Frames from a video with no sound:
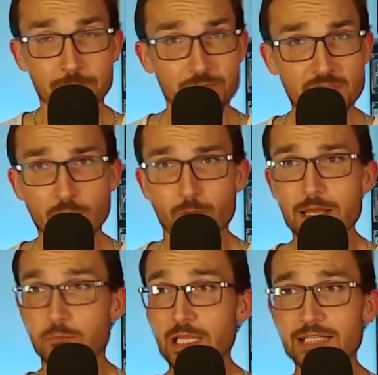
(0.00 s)
Yo,
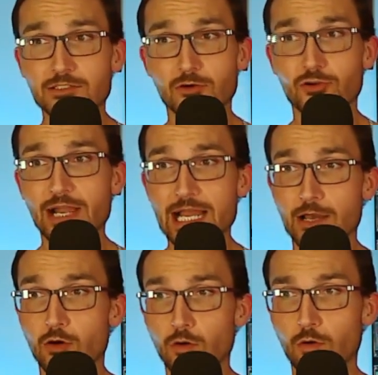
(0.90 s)
man, black don't crack.
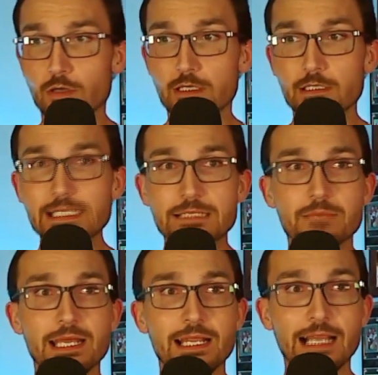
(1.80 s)
Holy
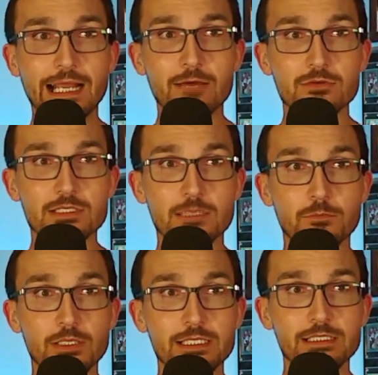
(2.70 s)
man. Like, I was
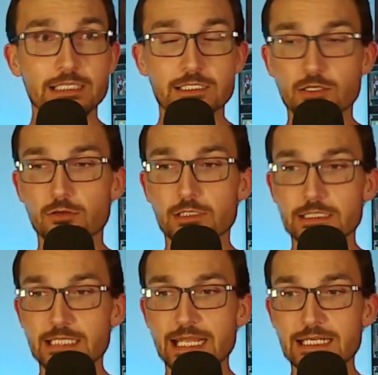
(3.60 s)
completely and
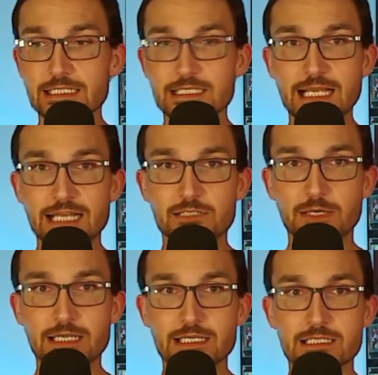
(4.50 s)
totally taken aside
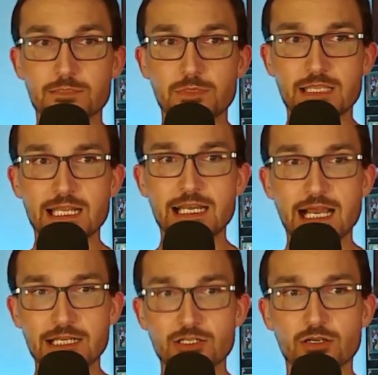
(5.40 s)
by this, but then
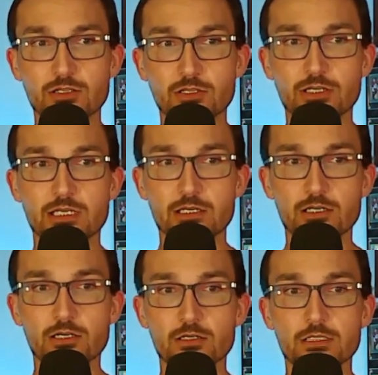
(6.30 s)
I took a look at
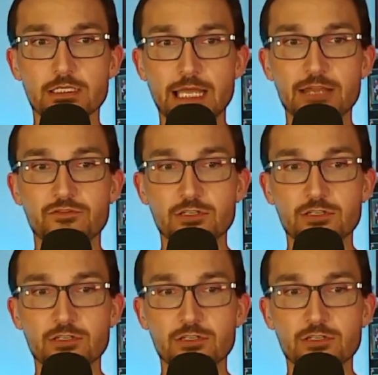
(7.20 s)
her early life and